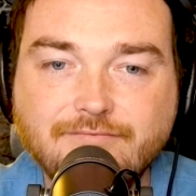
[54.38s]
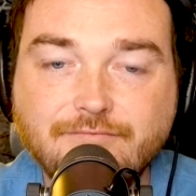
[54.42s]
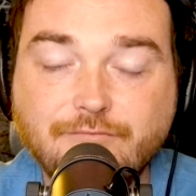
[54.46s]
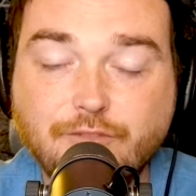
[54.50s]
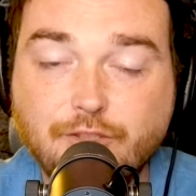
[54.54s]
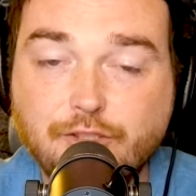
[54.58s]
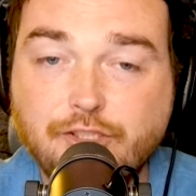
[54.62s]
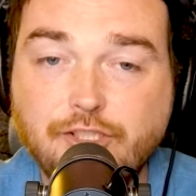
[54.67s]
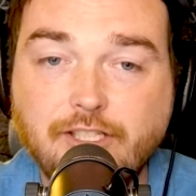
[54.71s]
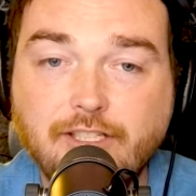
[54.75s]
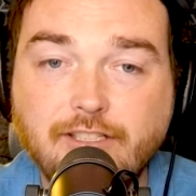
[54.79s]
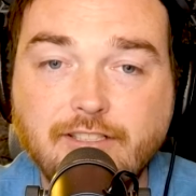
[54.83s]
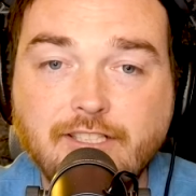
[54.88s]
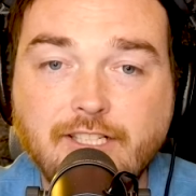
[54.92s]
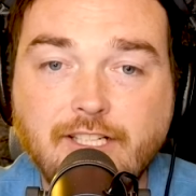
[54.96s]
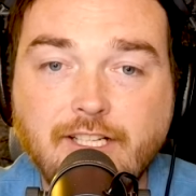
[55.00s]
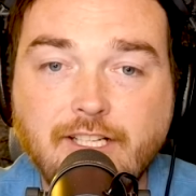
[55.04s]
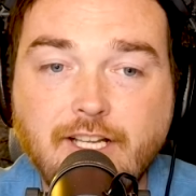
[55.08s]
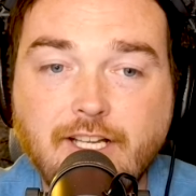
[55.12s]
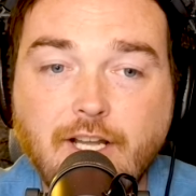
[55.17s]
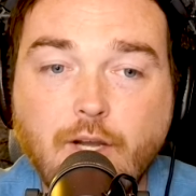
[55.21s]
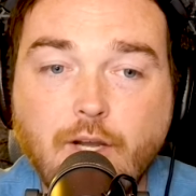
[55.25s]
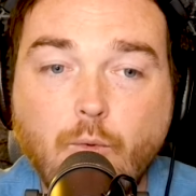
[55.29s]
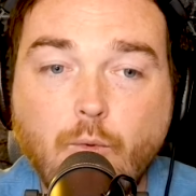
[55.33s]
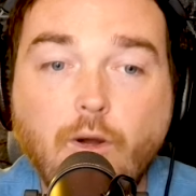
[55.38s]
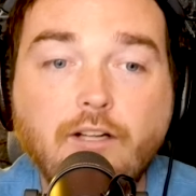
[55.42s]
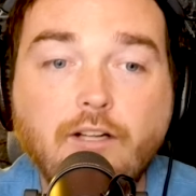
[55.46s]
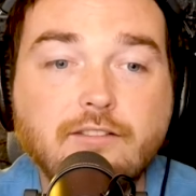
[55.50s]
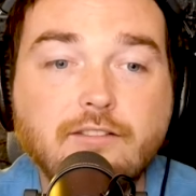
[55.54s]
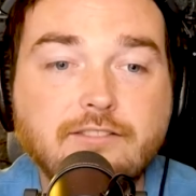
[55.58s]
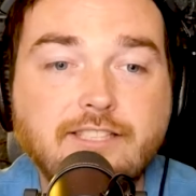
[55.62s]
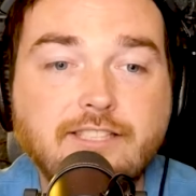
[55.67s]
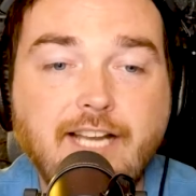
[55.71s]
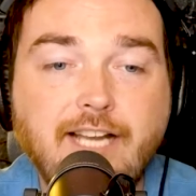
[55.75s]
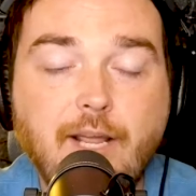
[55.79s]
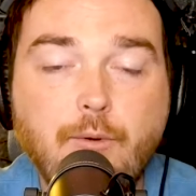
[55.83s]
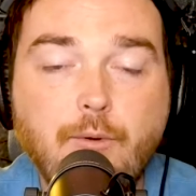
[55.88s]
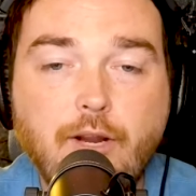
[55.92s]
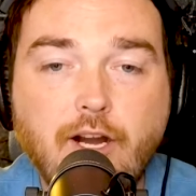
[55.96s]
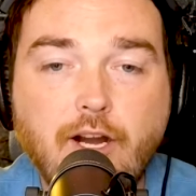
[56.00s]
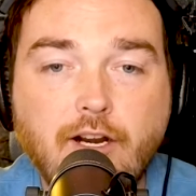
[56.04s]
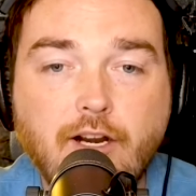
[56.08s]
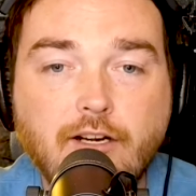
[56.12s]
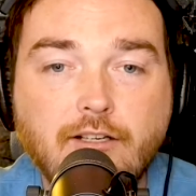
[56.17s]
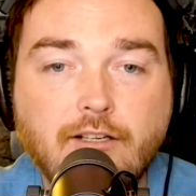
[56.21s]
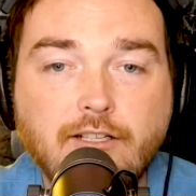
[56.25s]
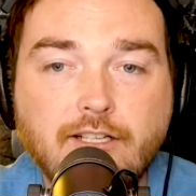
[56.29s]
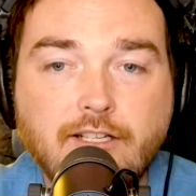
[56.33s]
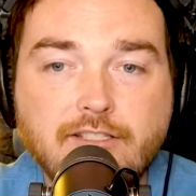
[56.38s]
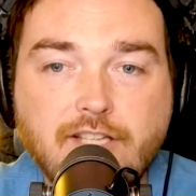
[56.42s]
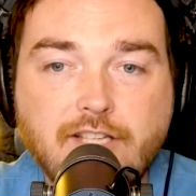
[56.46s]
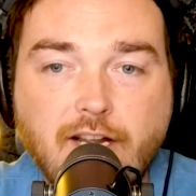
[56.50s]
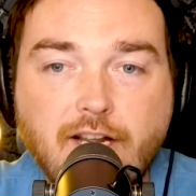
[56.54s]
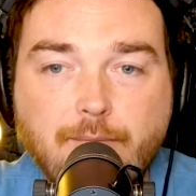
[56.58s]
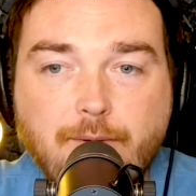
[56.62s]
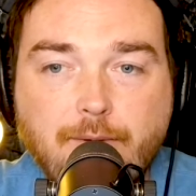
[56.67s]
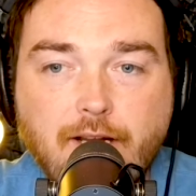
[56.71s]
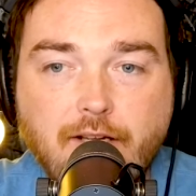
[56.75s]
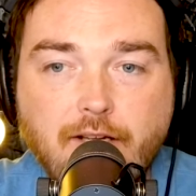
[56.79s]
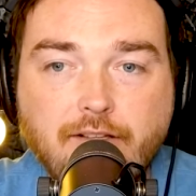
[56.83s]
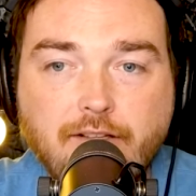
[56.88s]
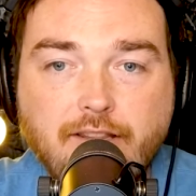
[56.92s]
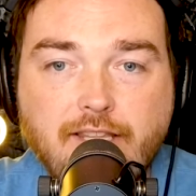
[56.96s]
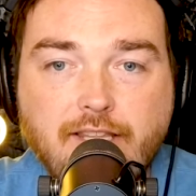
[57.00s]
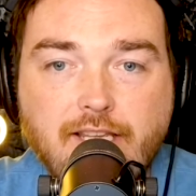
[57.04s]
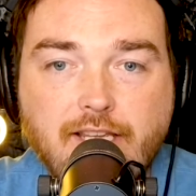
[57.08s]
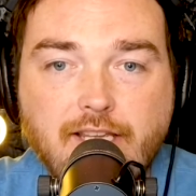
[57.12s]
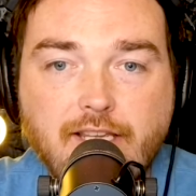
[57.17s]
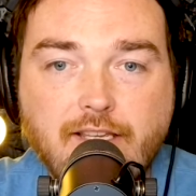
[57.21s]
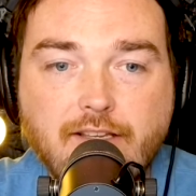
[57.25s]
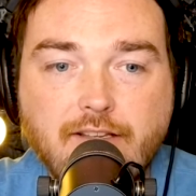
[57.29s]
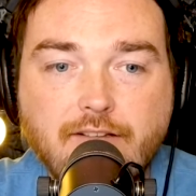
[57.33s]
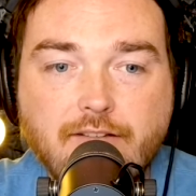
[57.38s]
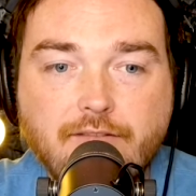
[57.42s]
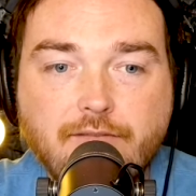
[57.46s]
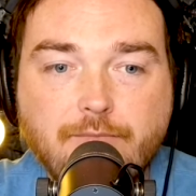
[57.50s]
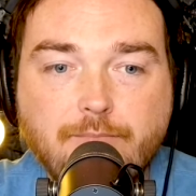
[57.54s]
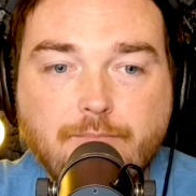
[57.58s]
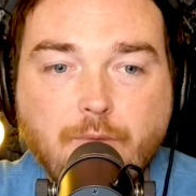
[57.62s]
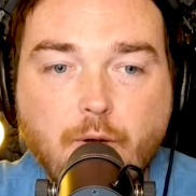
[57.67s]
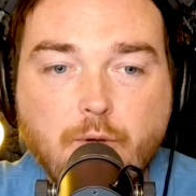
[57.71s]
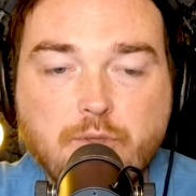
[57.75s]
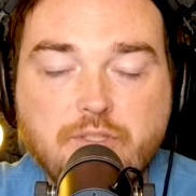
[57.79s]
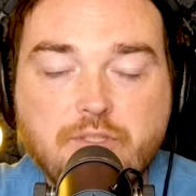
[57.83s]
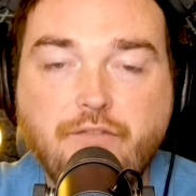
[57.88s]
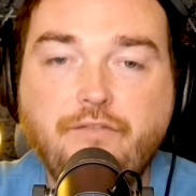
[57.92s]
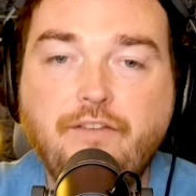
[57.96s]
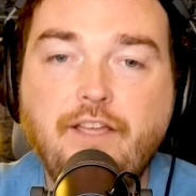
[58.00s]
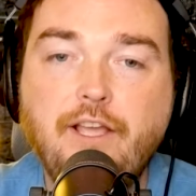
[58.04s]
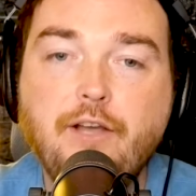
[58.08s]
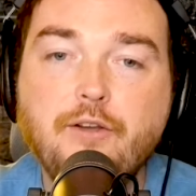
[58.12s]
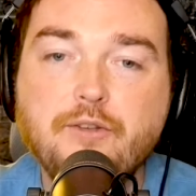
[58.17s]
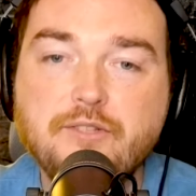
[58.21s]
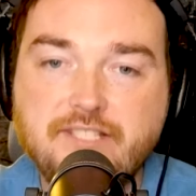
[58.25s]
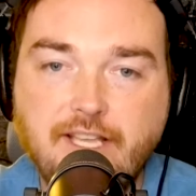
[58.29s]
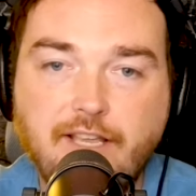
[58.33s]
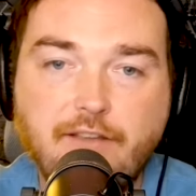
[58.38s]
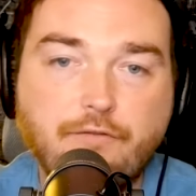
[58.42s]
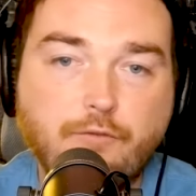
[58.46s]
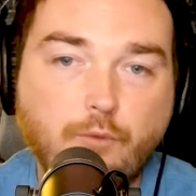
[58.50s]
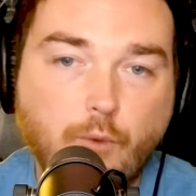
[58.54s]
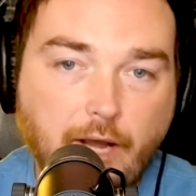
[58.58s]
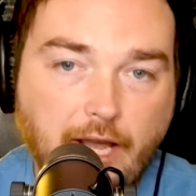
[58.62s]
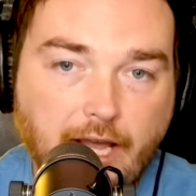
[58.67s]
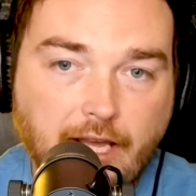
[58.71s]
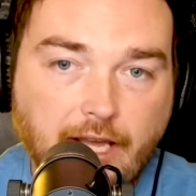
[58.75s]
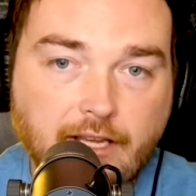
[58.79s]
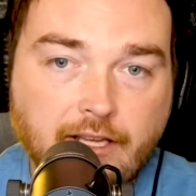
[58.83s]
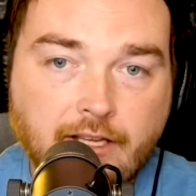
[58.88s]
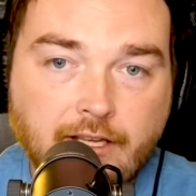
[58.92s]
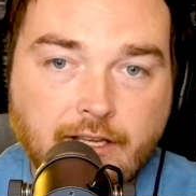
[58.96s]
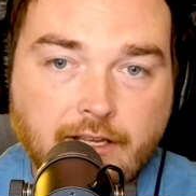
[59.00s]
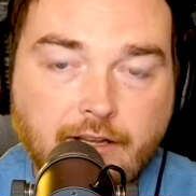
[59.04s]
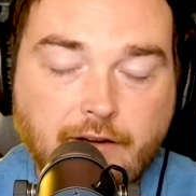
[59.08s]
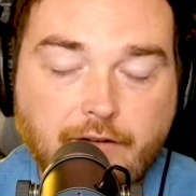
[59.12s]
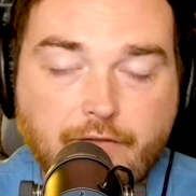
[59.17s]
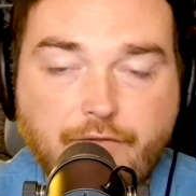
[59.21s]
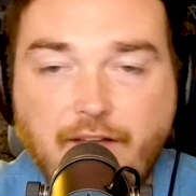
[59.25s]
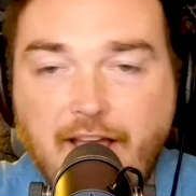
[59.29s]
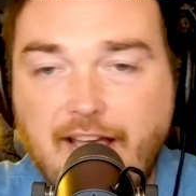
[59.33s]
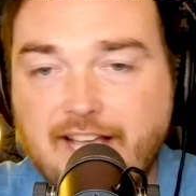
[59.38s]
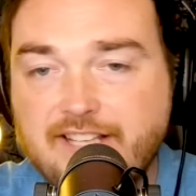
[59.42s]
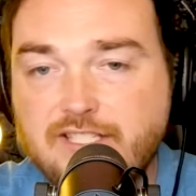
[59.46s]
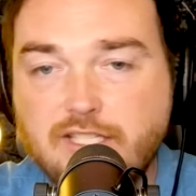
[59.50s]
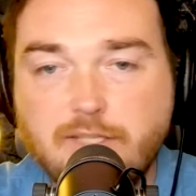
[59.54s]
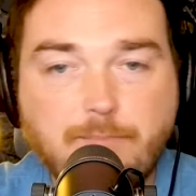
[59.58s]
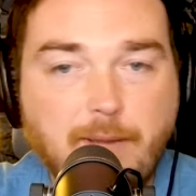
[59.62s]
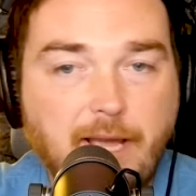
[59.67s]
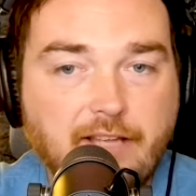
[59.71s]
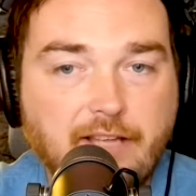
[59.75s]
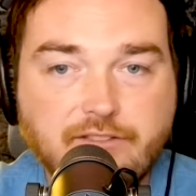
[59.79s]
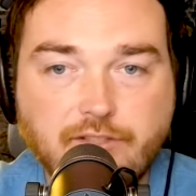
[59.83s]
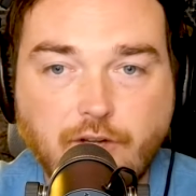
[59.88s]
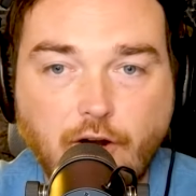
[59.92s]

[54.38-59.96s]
For sure. Well, today we are going to talk about the most fail-safe way and fastest path to